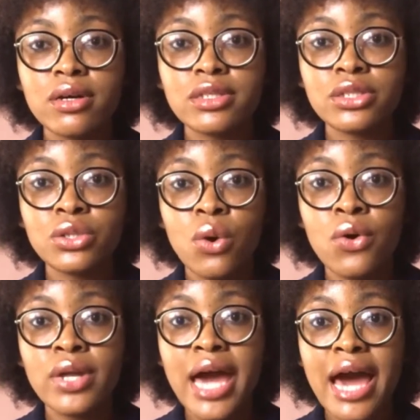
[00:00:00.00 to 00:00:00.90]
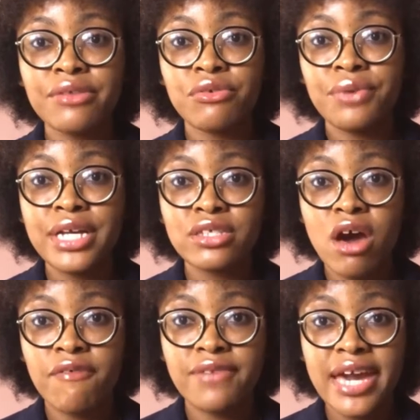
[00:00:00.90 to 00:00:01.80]
sold at a rate
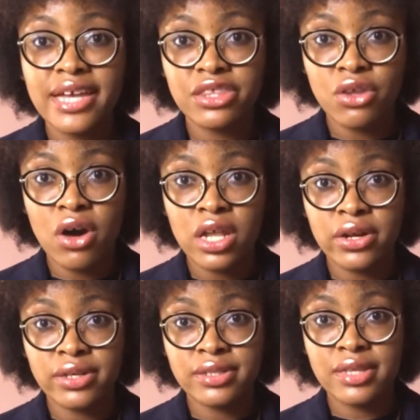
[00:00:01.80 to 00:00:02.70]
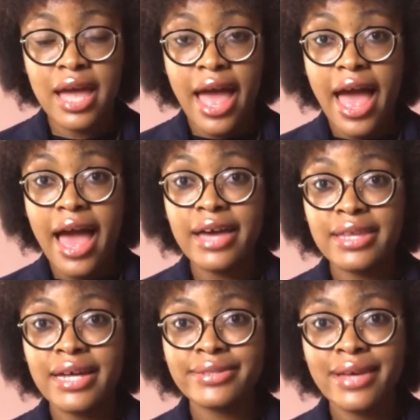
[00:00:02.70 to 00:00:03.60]
of $8 at
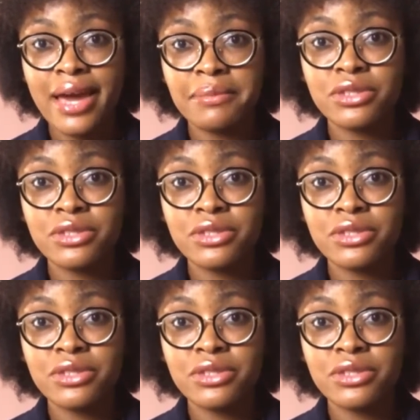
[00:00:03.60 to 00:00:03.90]
that time.